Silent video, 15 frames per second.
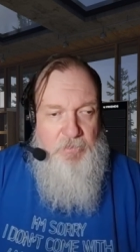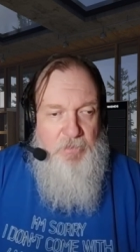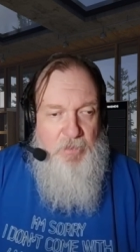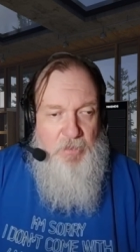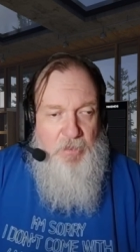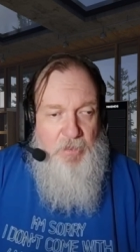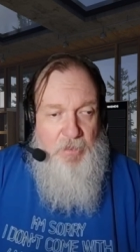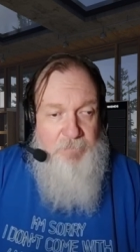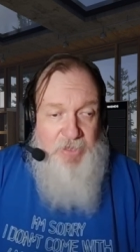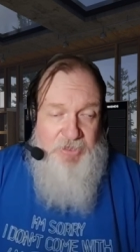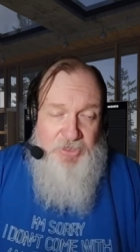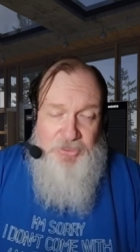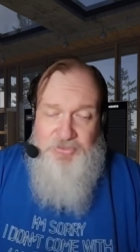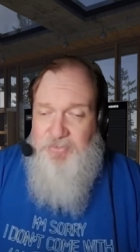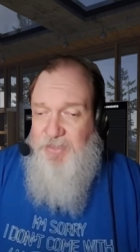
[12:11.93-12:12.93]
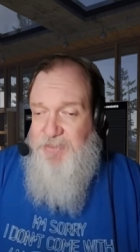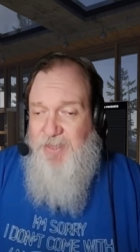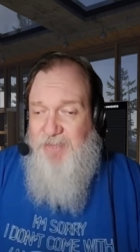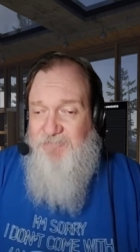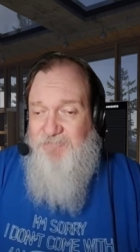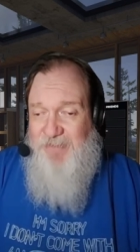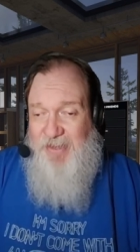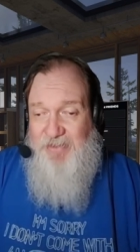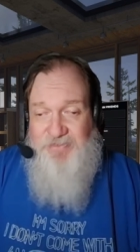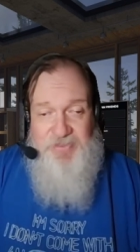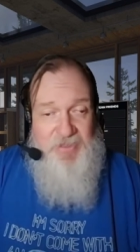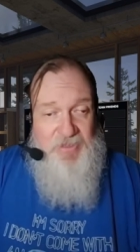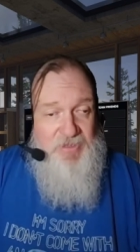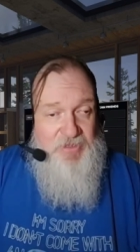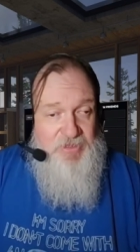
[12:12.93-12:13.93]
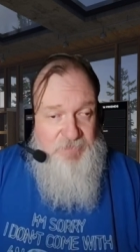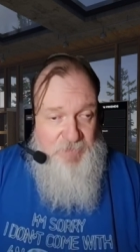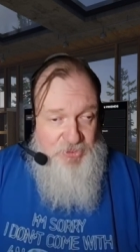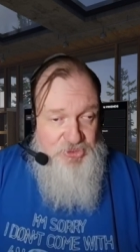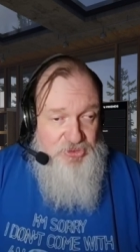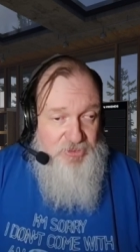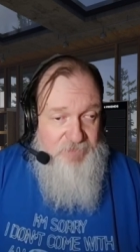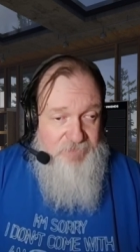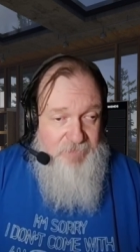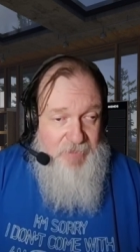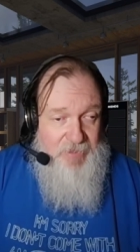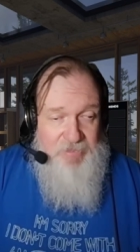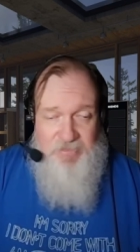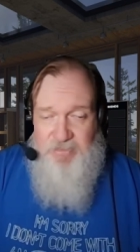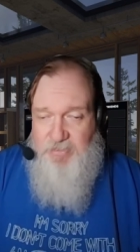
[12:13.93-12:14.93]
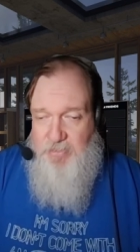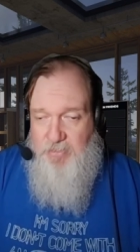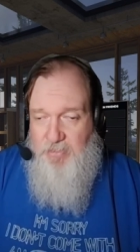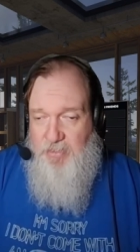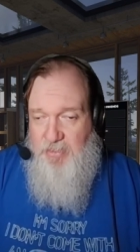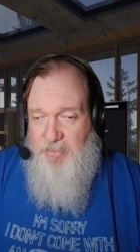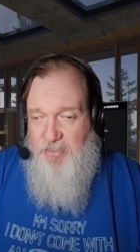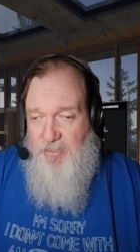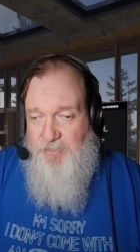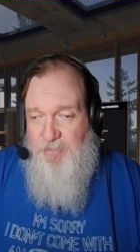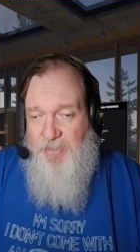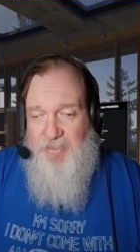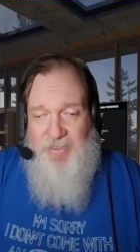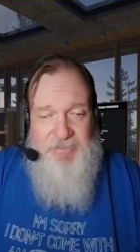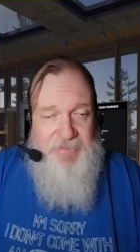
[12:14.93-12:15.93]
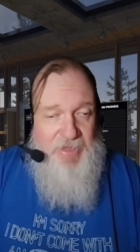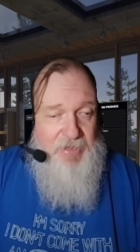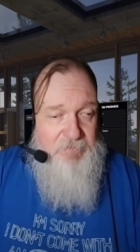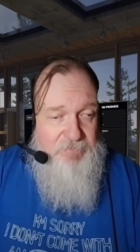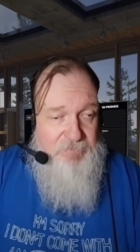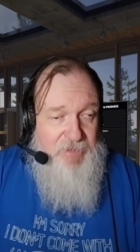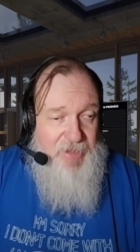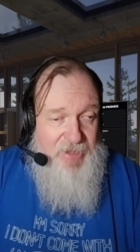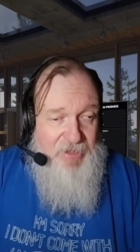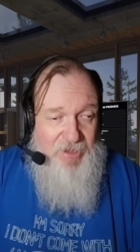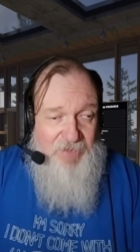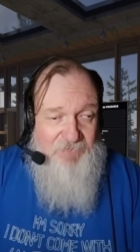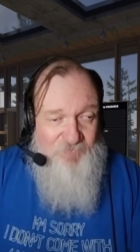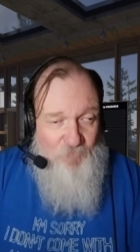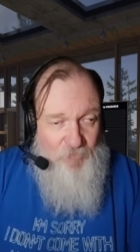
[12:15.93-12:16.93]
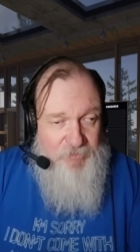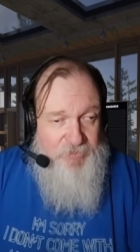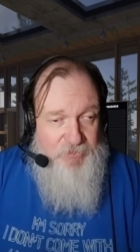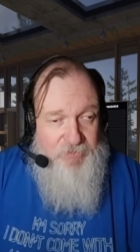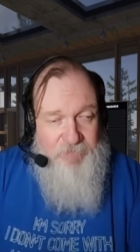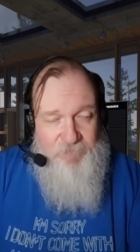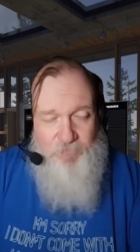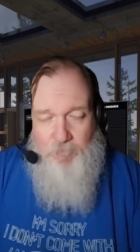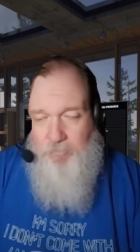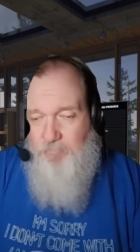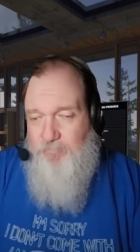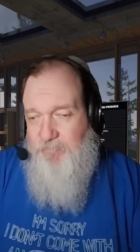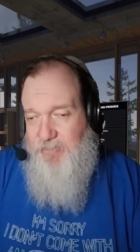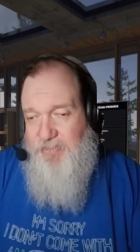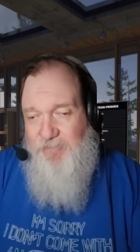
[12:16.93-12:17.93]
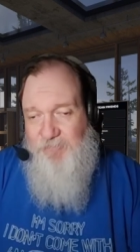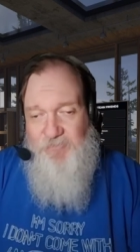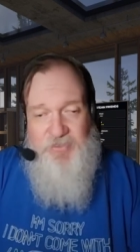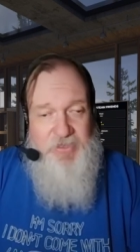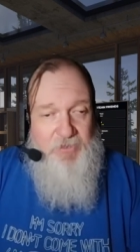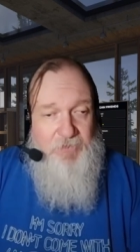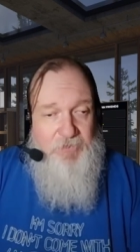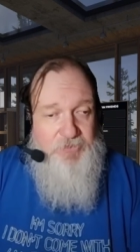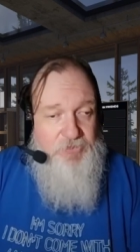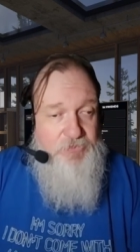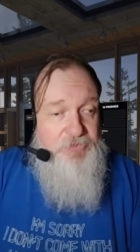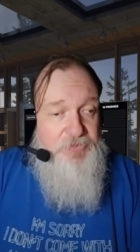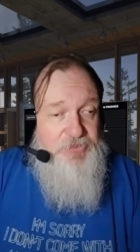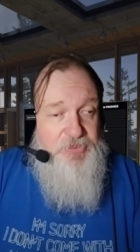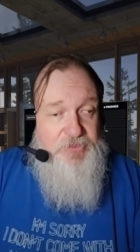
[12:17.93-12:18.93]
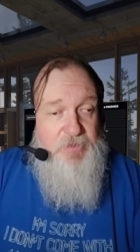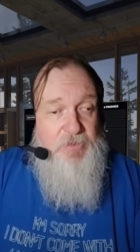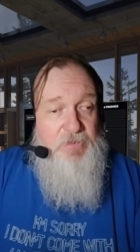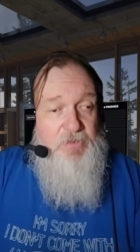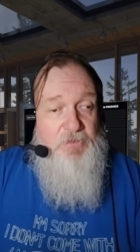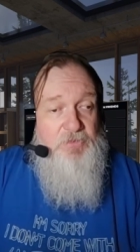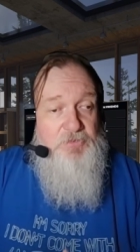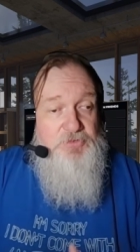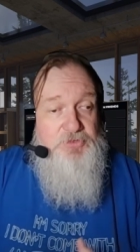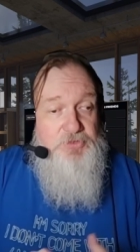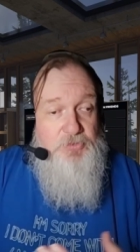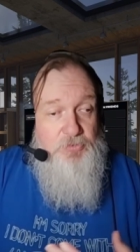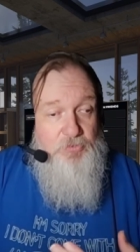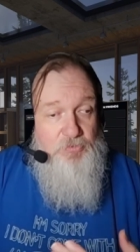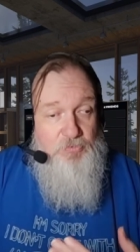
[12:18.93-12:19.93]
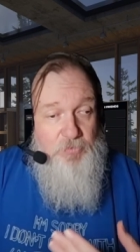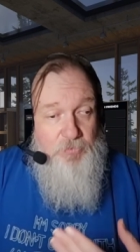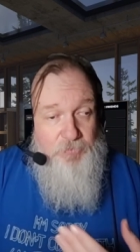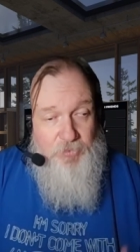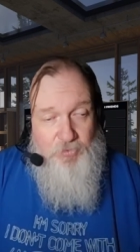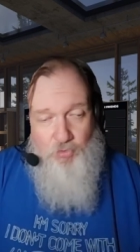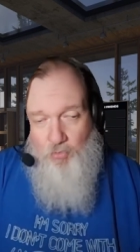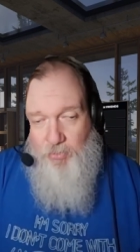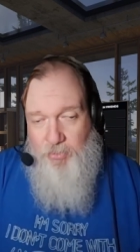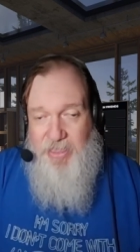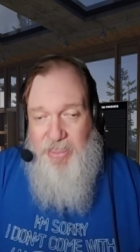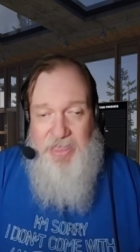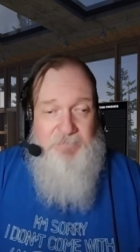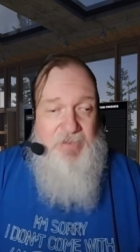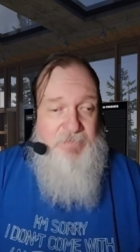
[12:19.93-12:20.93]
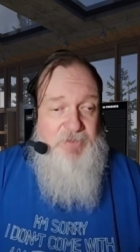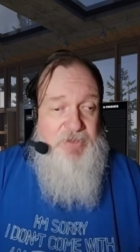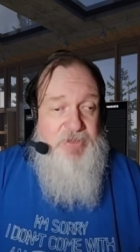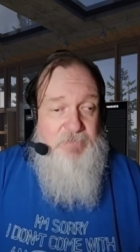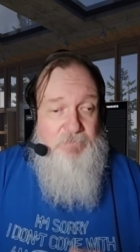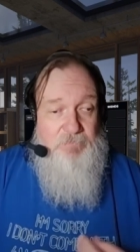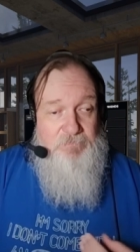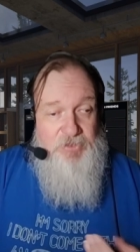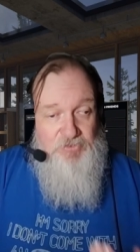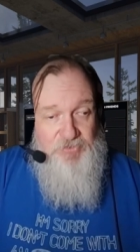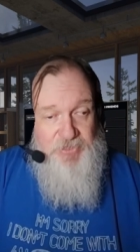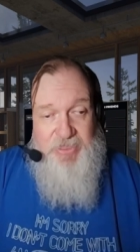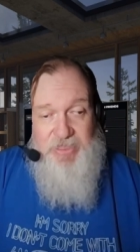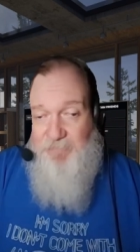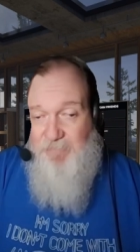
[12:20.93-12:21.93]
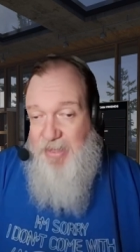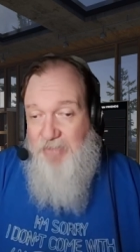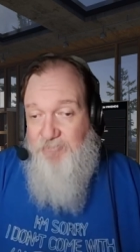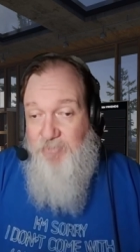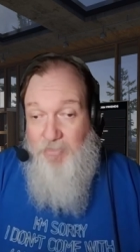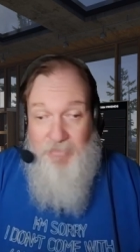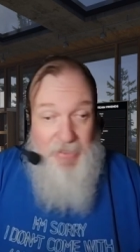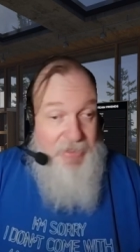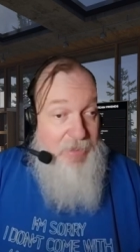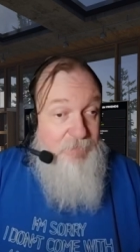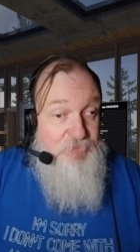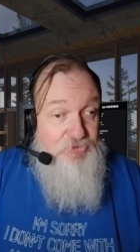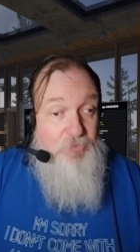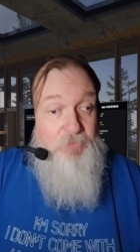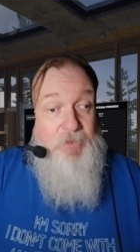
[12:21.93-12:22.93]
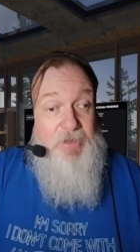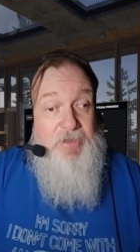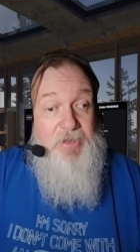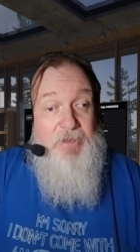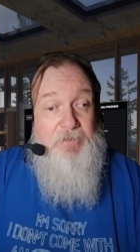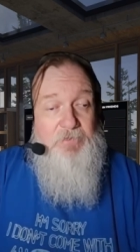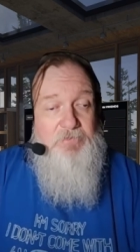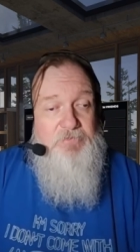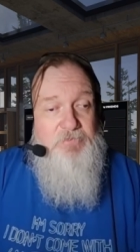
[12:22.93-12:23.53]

Uh, I'm not going to do anything fancy like special effects and, and anything like that, and A I voices for the different characters. I'll just do a recording and maybe some music in the background like I'm doing right now.